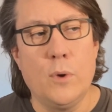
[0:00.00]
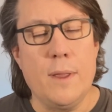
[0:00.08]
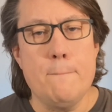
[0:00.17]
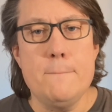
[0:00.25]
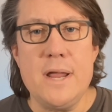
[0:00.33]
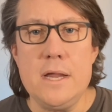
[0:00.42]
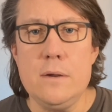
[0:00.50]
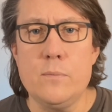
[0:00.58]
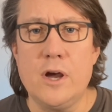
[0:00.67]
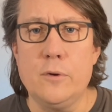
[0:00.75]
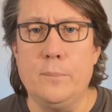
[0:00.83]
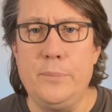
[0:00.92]
it may
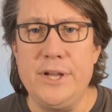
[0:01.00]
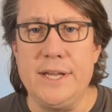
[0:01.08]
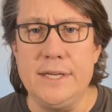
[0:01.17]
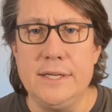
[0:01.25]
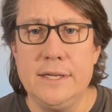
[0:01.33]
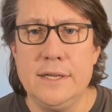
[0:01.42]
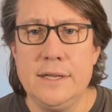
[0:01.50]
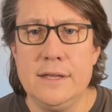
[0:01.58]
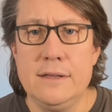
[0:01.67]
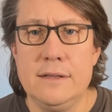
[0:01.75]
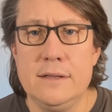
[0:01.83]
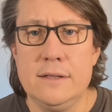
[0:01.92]
well be
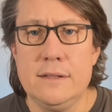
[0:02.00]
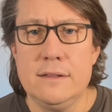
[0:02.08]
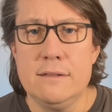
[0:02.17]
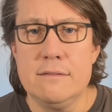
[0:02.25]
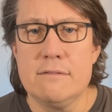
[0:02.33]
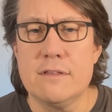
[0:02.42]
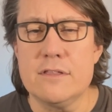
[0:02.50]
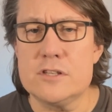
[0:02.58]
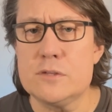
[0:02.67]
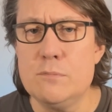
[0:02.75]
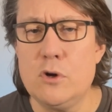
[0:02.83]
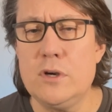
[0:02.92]
that the
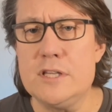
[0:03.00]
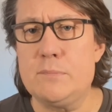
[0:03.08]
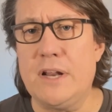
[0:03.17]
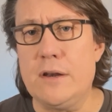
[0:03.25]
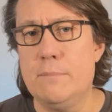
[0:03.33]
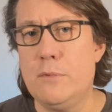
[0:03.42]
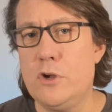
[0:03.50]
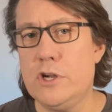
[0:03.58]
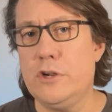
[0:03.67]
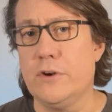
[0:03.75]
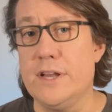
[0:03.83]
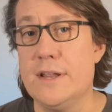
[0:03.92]
smallest planet,
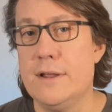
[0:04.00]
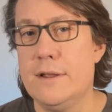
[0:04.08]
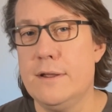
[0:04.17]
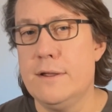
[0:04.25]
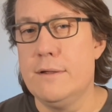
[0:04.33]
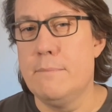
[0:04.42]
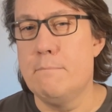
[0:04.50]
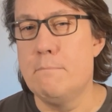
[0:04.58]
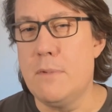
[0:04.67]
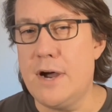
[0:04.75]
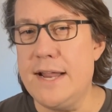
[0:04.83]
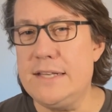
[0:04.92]
Mercury,
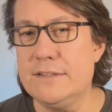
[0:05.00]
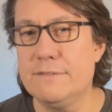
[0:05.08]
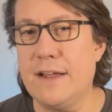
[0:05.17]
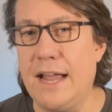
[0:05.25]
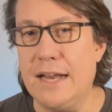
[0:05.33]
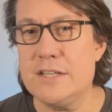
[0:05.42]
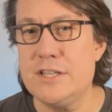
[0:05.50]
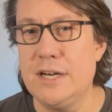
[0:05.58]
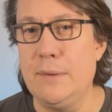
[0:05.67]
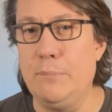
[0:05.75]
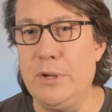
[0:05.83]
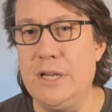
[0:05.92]
might have actually
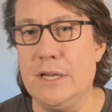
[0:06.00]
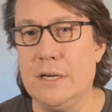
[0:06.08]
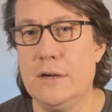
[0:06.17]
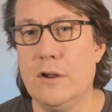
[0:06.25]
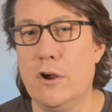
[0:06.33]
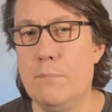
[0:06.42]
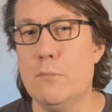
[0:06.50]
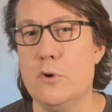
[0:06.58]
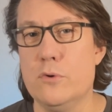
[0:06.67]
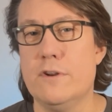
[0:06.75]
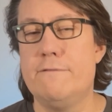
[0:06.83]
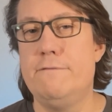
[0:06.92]
been a
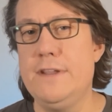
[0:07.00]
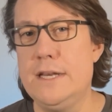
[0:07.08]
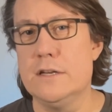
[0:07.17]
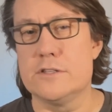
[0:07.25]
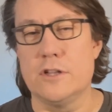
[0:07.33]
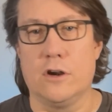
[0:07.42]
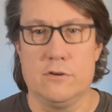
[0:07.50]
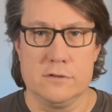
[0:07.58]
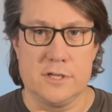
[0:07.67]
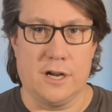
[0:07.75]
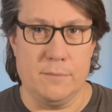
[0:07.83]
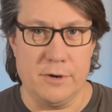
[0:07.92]
moon of Venus a long
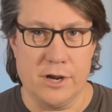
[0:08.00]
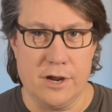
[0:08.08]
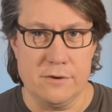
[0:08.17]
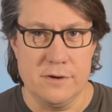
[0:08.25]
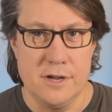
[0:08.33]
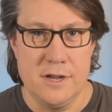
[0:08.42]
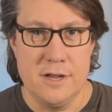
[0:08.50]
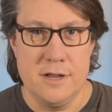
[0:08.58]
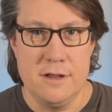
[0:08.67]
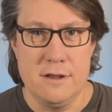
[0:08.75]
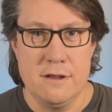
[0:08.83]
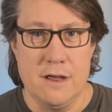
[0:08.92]
time ago.
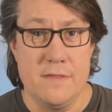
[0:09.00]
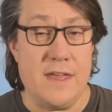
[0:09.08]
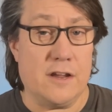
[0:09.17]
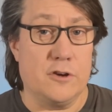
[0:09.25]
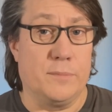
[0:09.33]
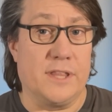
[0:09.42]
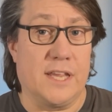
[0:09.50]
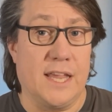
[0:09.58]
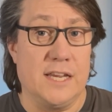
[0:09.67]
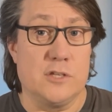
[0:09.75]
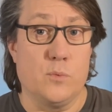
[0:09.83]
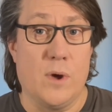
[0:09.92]
And that could be the
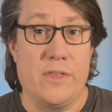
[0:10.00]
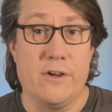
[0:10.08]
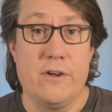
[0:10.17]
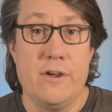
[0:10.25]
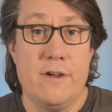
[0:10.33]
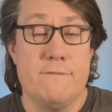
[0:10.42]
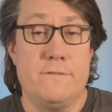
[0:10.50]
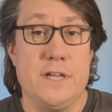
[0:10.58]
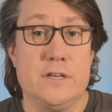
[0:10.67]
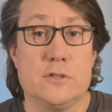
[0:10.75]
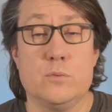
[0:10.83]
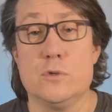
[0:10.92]
case whether
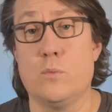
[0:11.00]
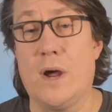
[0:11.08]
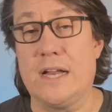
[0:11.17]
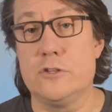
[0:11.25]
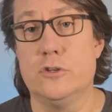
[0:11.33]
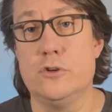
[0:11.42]
Venus was whacked or